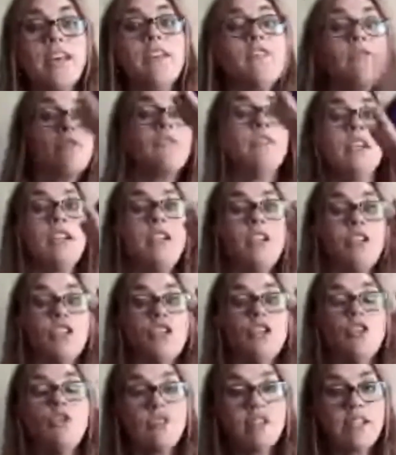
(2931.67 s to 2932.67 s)
of
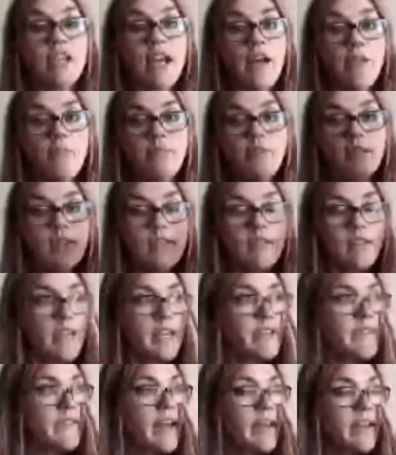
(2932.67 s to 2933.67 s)
shoots up
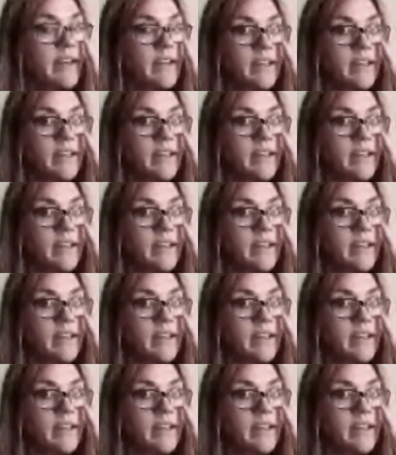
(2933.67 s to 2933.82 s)
like that.